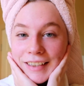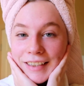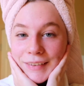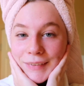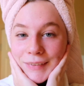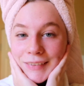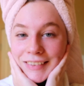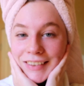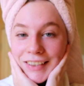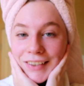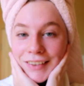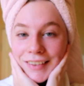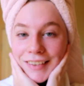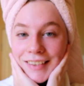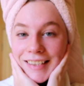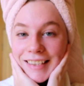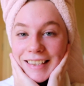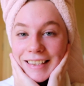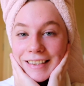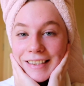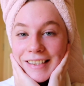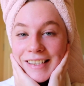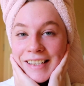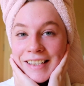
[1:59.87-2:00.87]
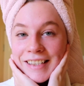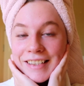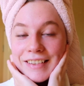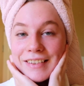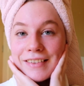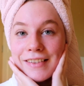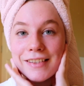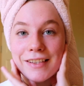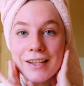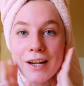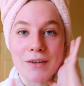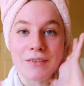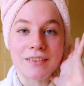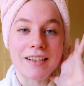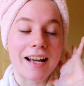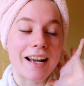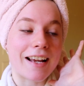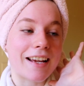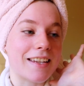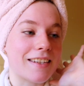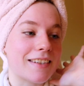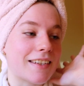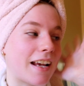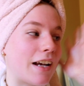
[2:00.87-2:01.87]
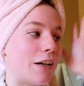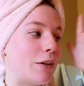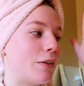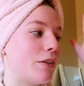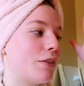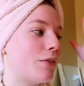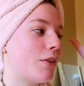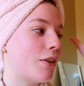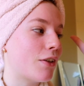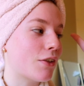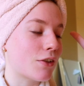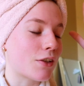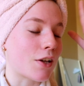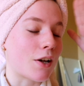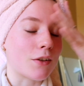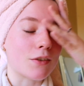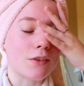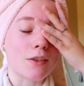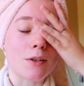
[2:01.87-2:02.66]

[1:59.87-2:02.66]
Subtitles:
It was honestly so nice. I always feel so